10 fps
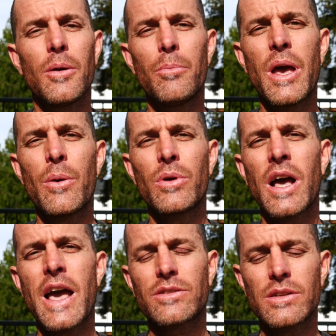man, when
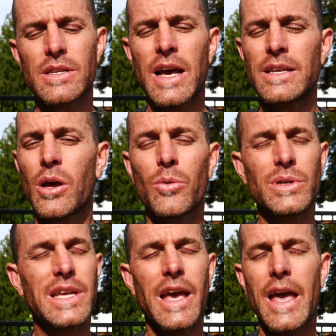I exercise, I
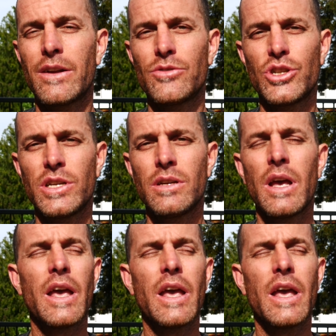always get energy.